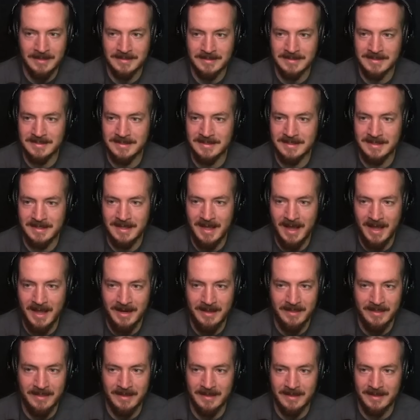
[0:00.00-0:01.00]
is
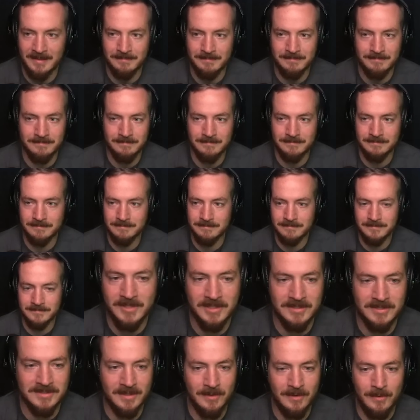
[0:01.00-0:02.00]
kind of the
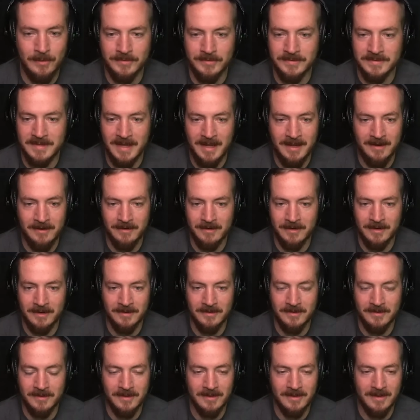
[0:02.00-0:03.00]
just the gold standard. You,